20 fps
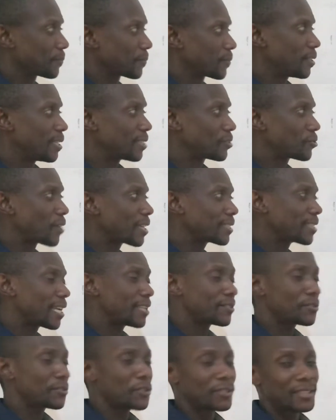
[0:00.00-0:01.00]
The structure
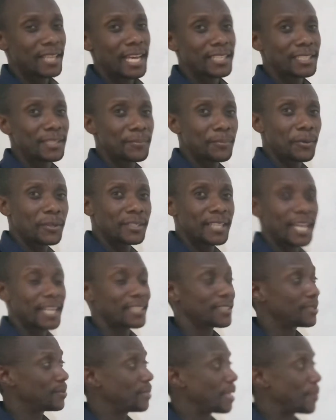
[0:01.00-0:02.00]
is not that important.
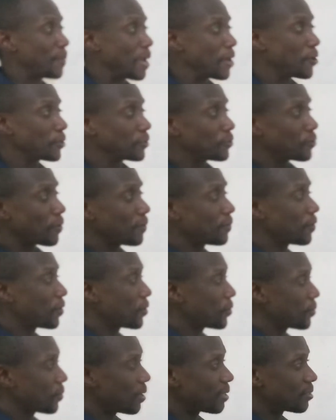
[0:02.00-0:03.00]
They may not draw for
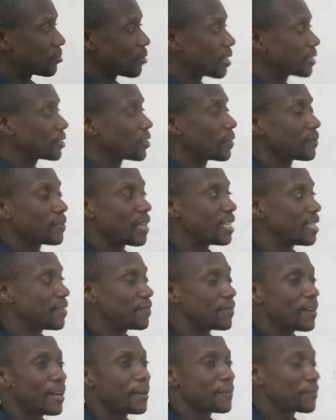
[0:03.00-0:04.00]
you a structure of the
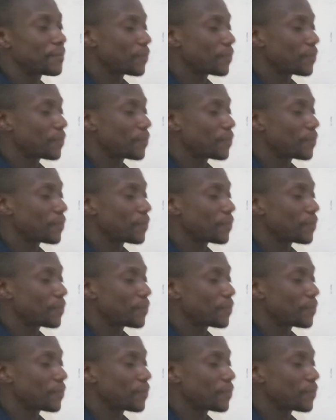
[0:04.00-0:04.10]
liver,